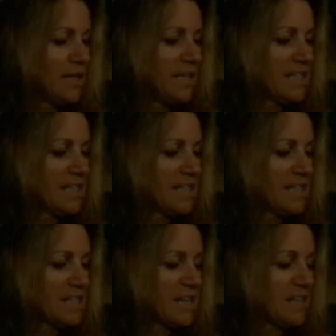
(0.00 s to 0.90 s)
He
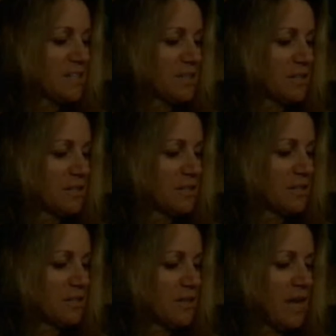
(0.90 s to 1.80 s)
doesn't answer.
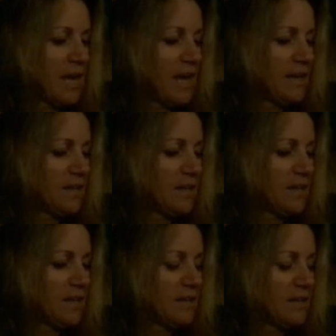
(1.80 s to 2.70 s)
I
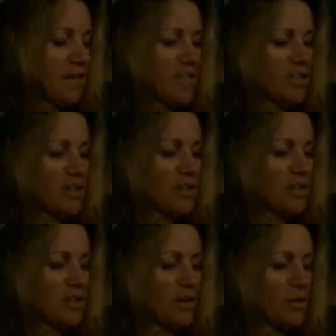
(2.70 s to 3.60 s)
should
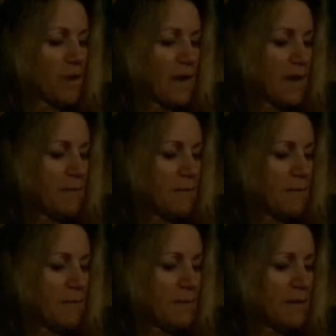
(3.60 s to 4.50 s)
go.
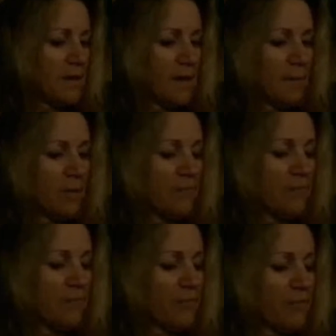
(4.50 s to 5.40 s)
I'm
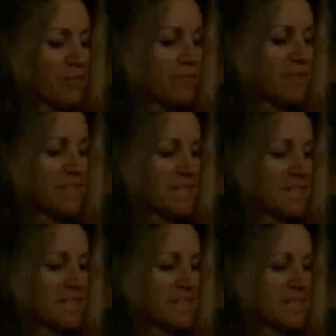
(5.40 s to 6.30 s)
looking for some friends,
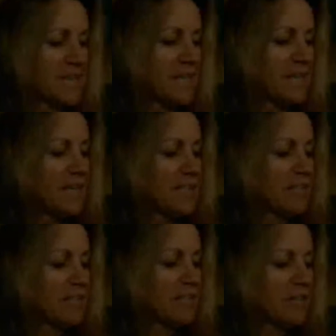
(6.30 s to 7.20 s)
I say.
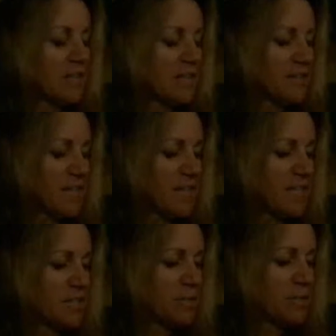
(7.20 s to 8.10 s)
Is there anything else I
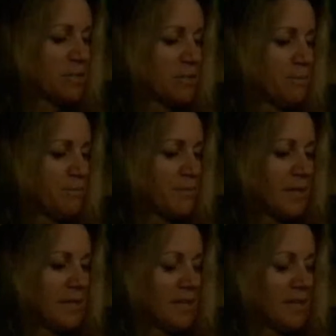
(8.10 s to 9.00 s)
can do?
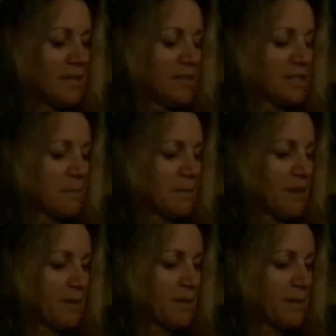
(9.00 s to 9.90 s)
He looks up at
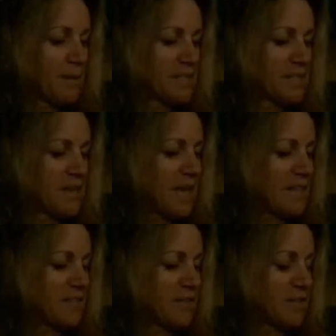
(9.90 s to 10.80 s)
the ominous sky
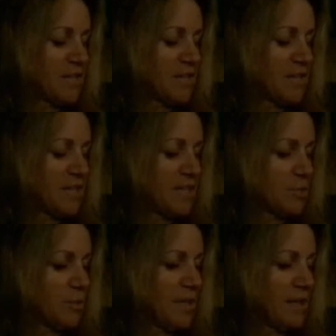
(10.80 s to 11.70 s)
as if there's an answer
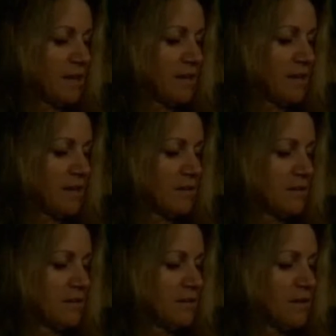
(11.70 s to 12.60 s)
waiting there.
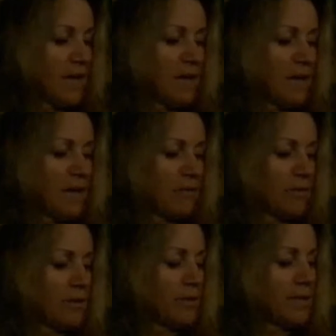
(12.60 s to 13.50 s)
I don't
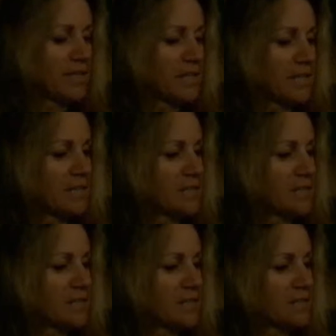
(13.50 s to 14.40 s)
know, he
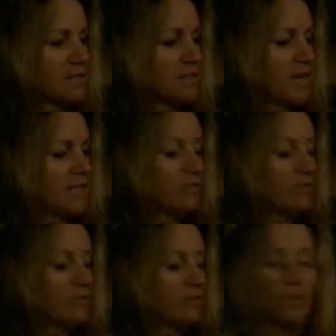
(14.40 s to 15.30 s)
says. I
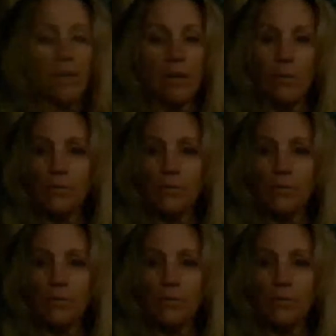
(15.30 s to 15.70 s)
don't know.